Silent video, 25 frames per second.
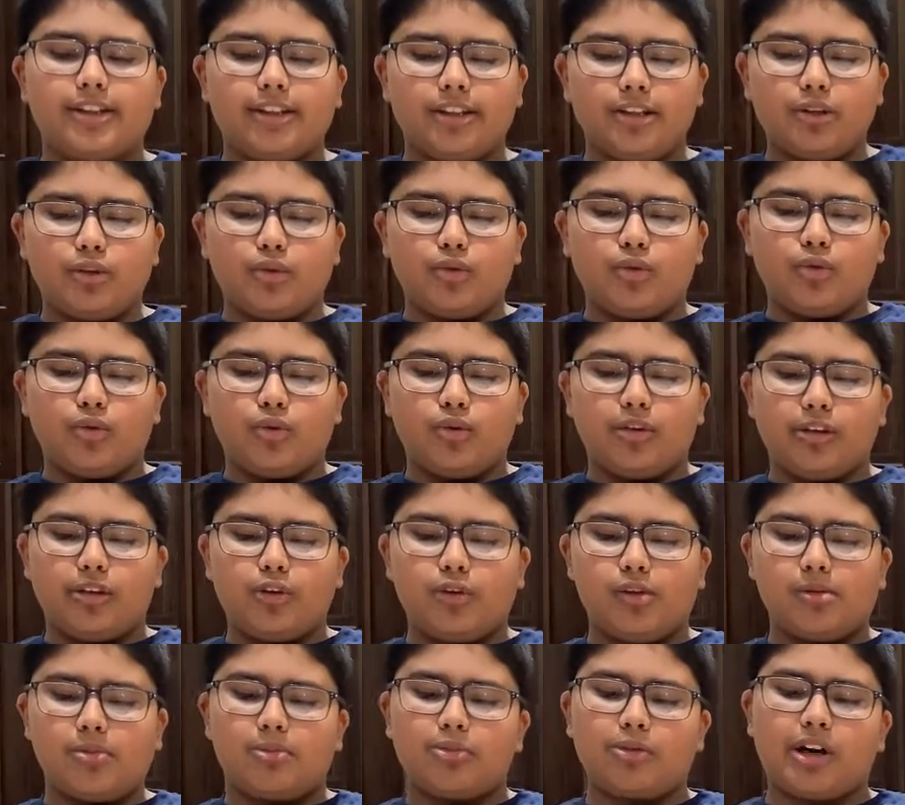
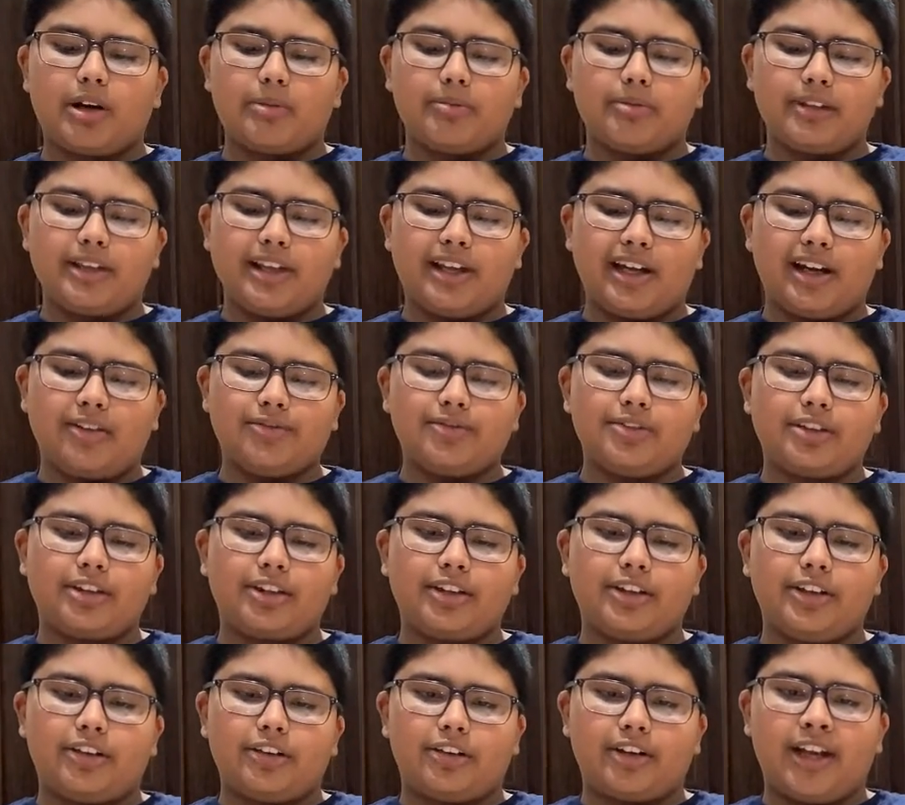you'll probably have
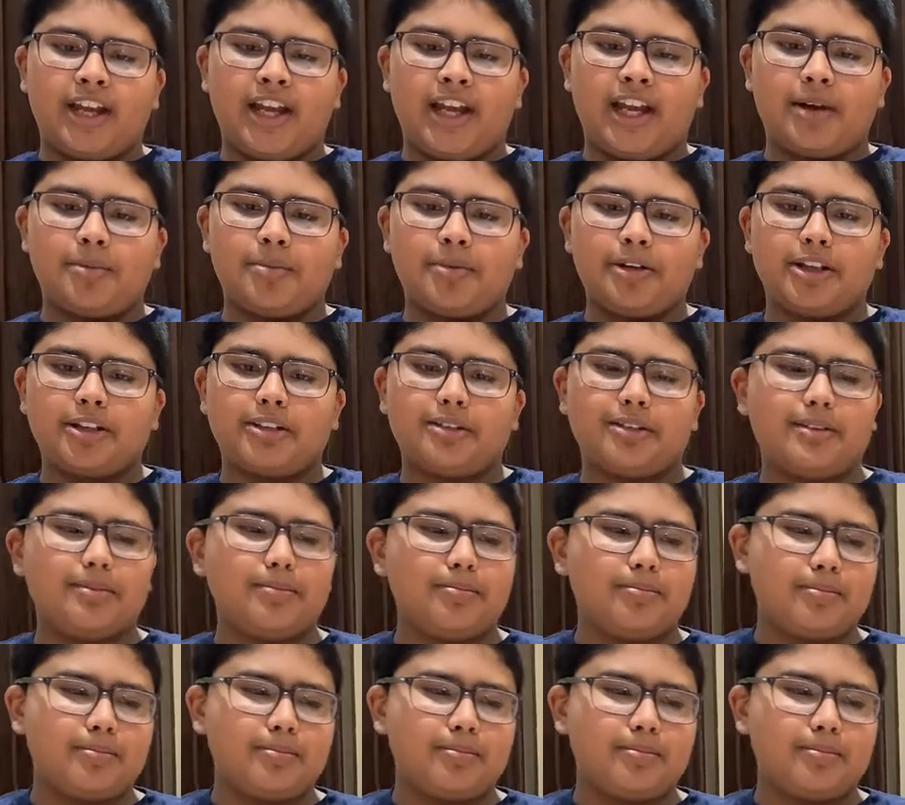this in your cabinet